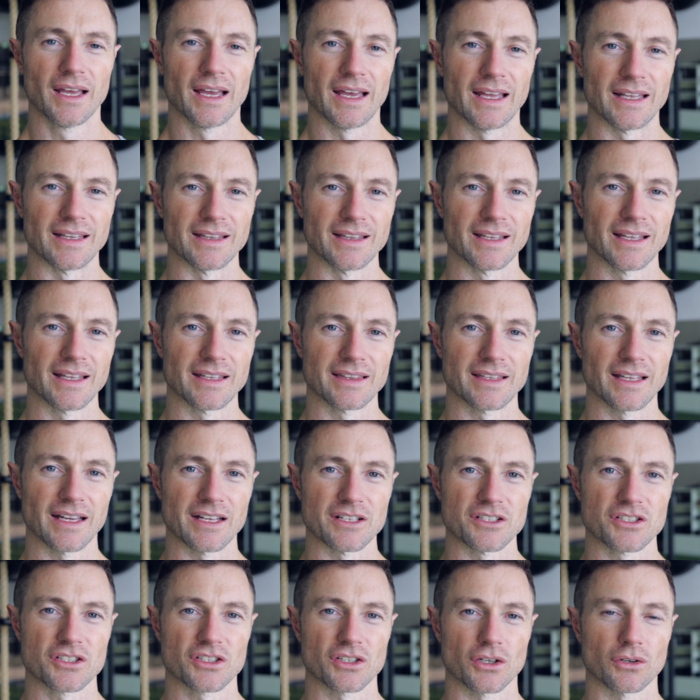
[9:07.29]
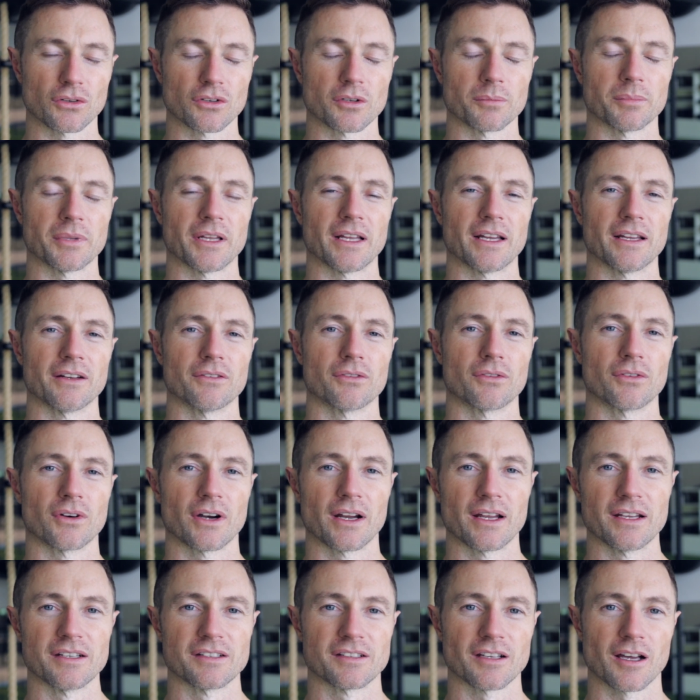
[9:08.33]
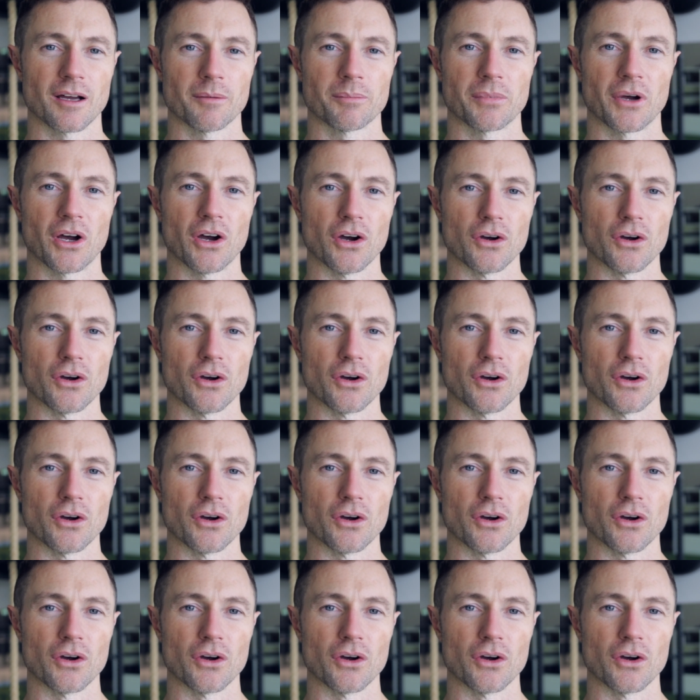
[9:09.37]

and let that shoulder blade raise up